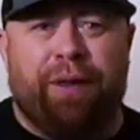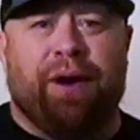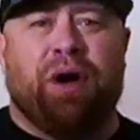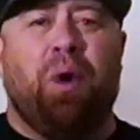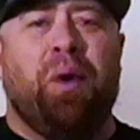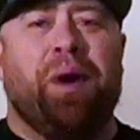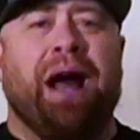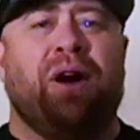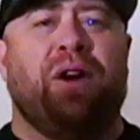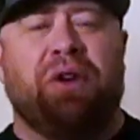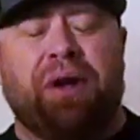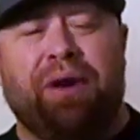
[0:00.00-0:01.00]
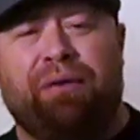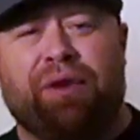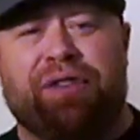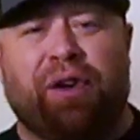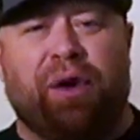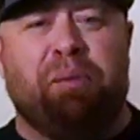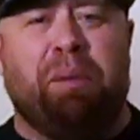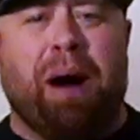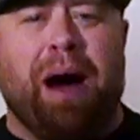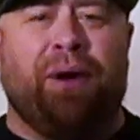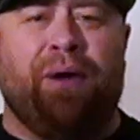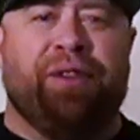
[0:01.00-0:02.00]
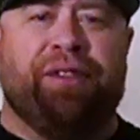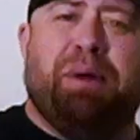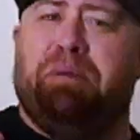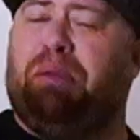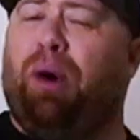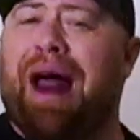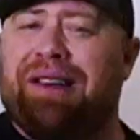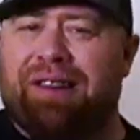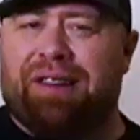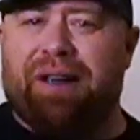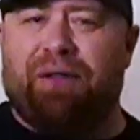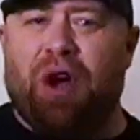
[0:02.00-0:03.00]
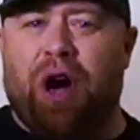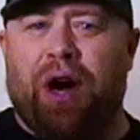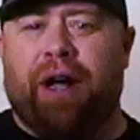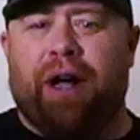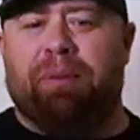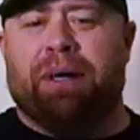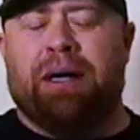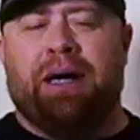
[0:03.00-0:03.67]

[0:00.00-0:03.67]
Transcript: They're going out looking for certain bottles. The prices have gone up.